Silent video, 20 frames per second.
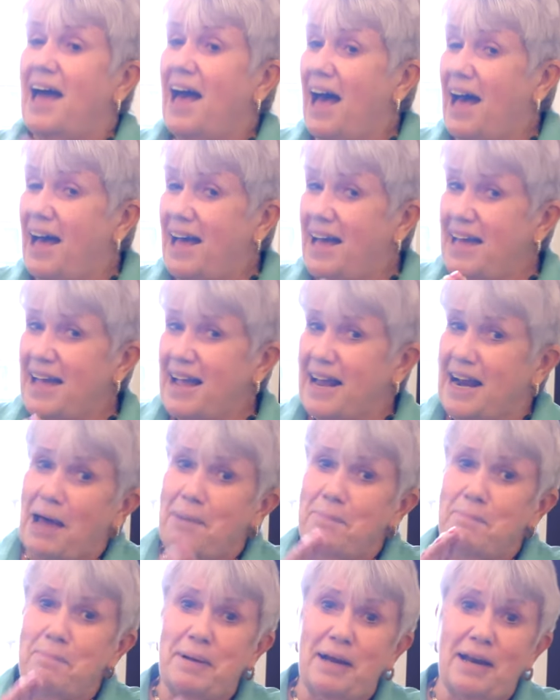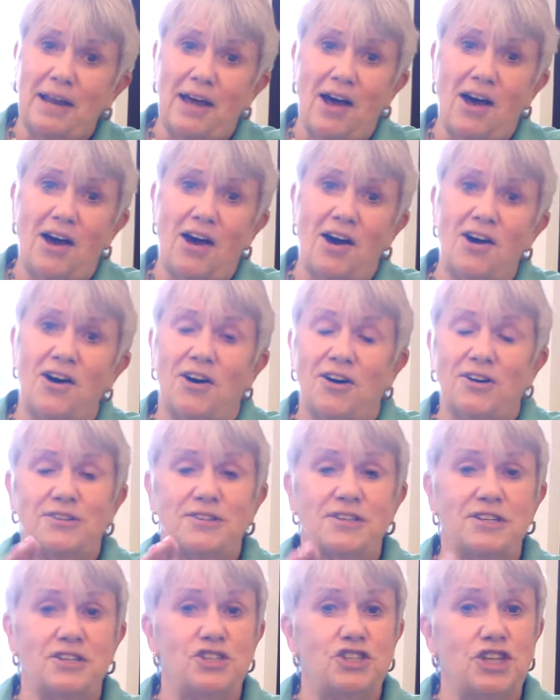Hey, clap
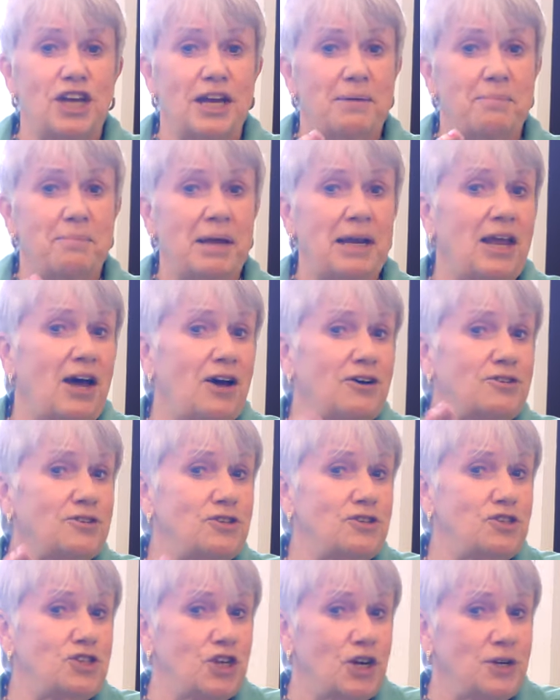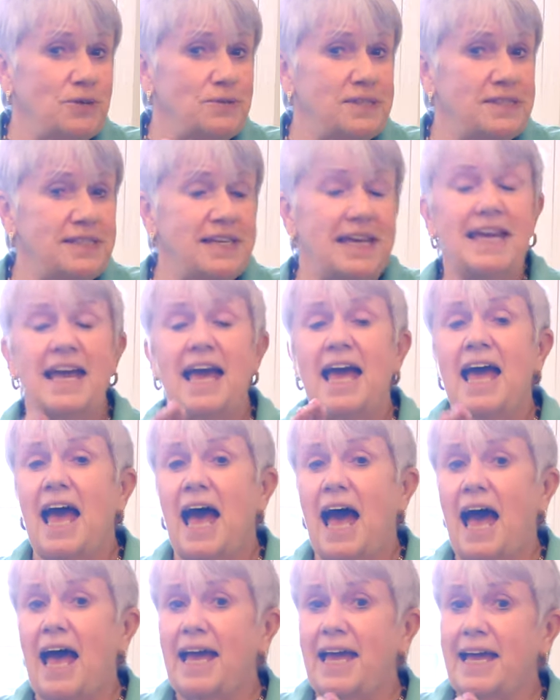along, Jim along, Josie.
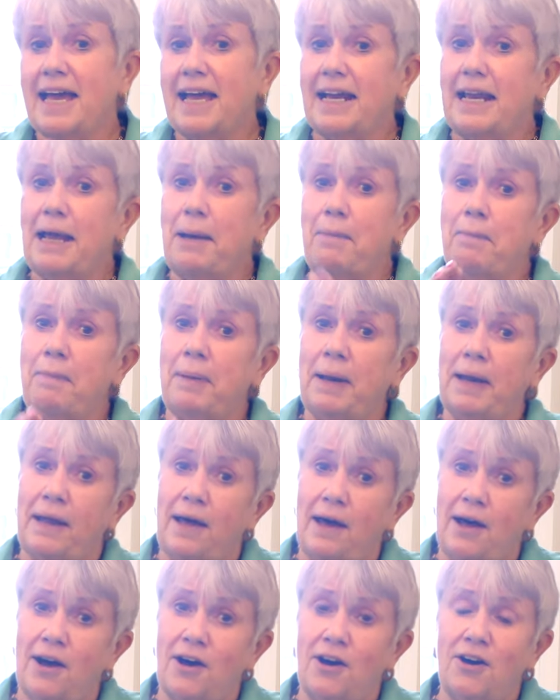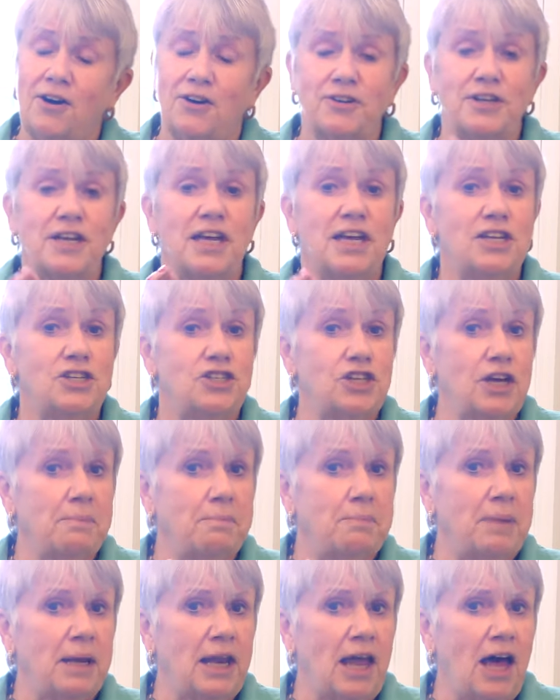Hey, clap along, Jim
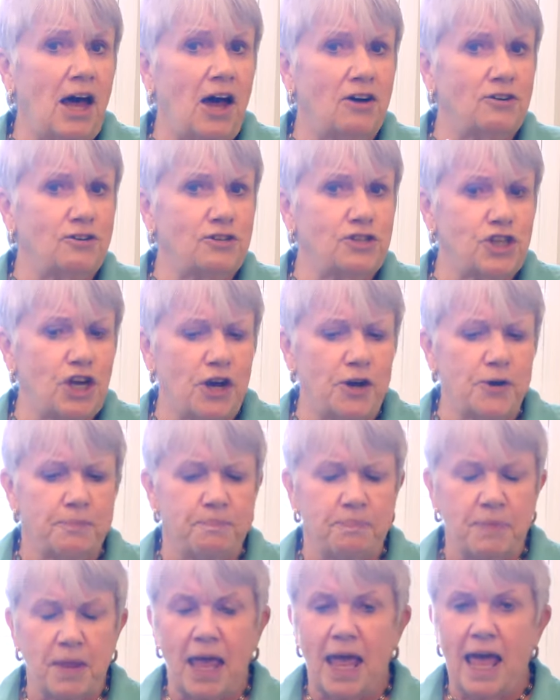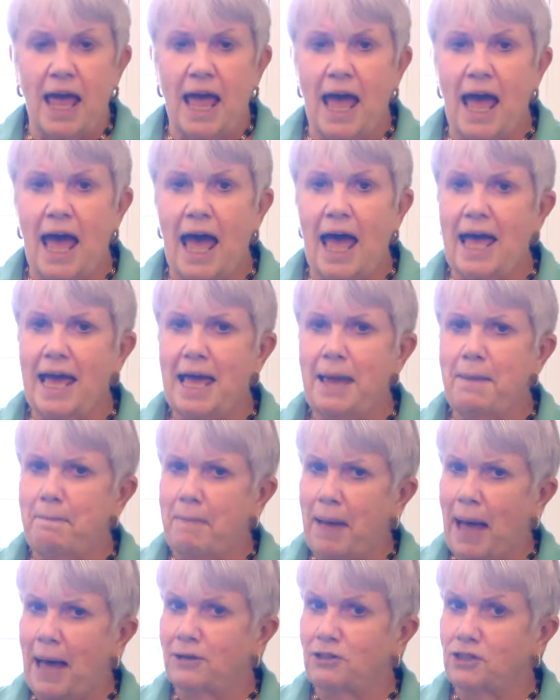along, Joe. Hey,
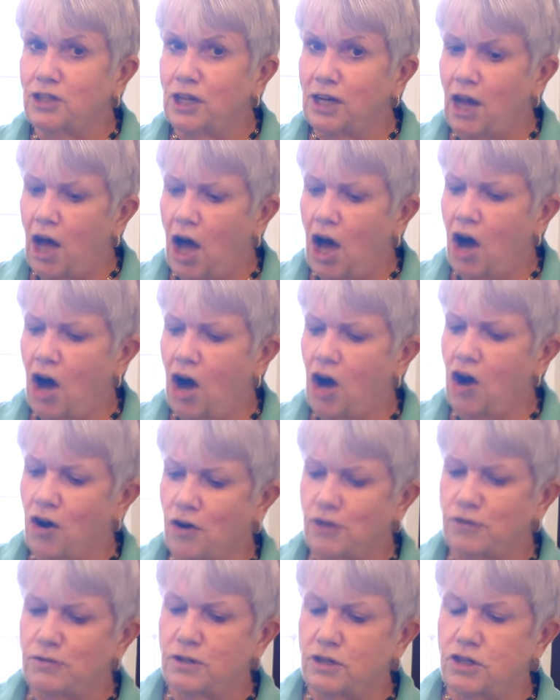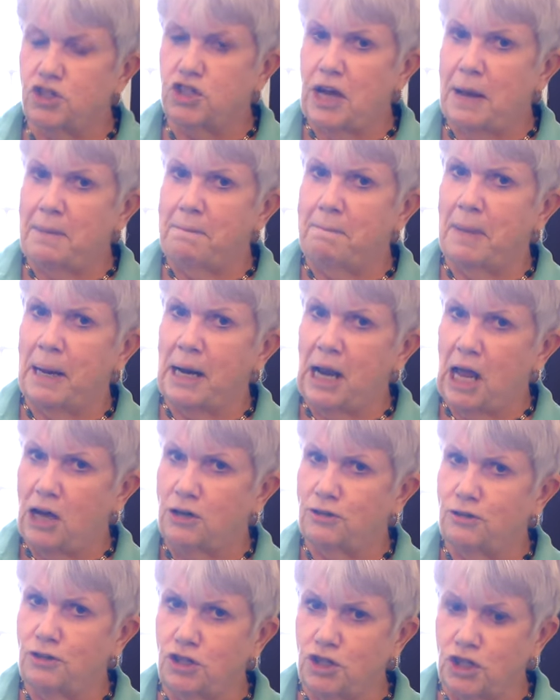pound along, Jim
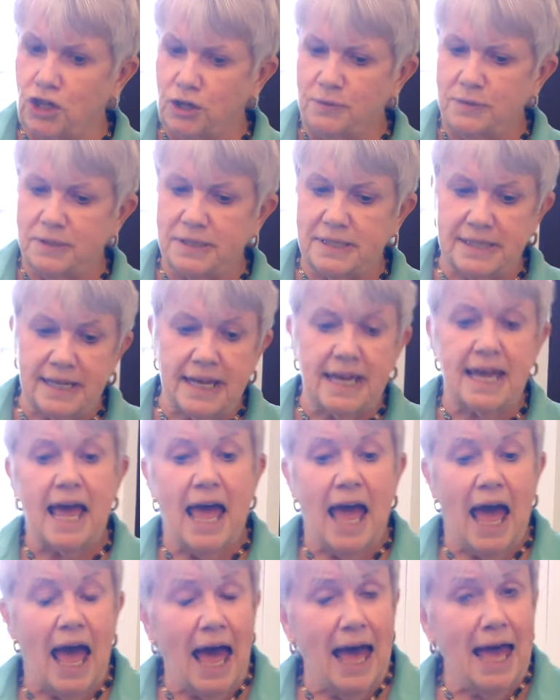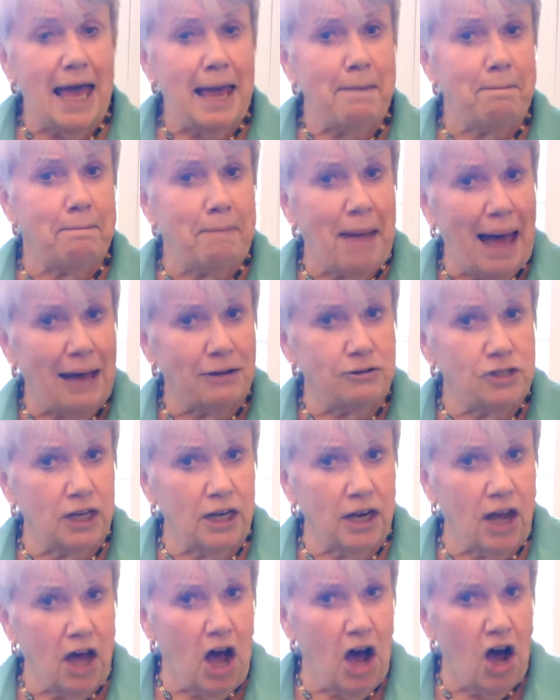along, Josie. Hey,
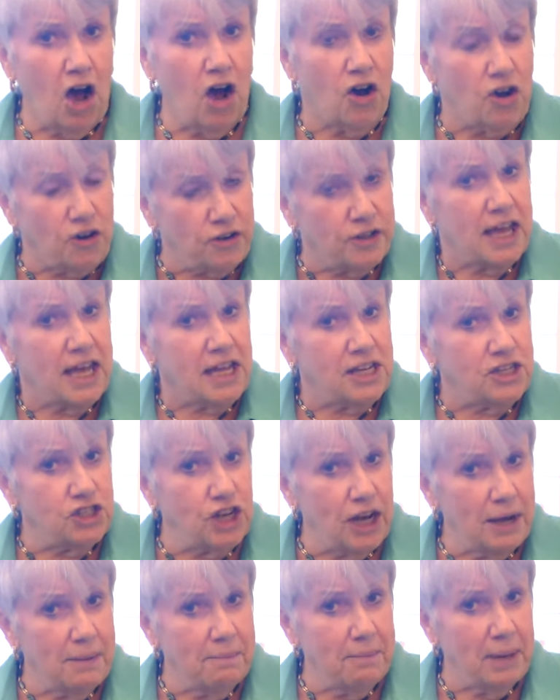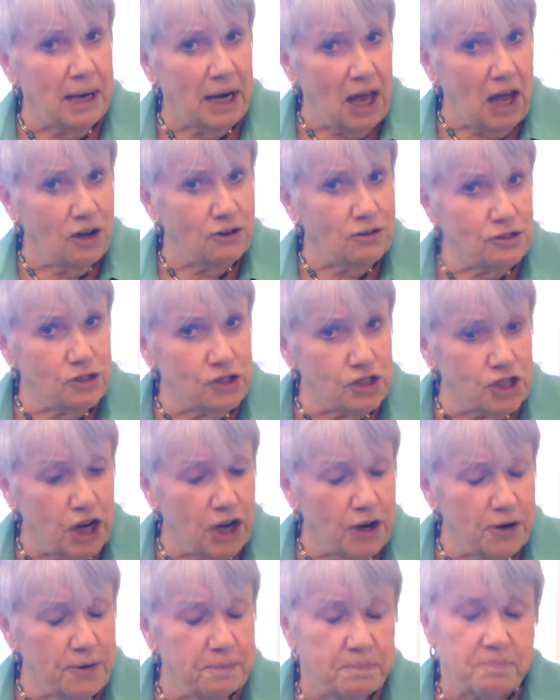pound along, Jim along,
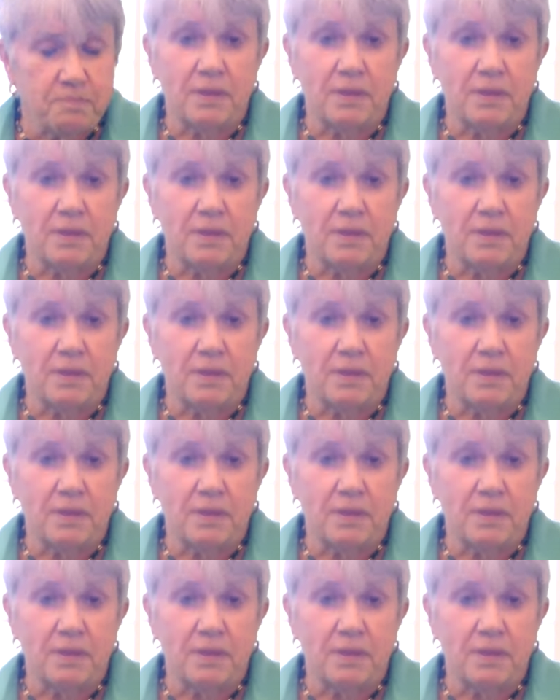Joe.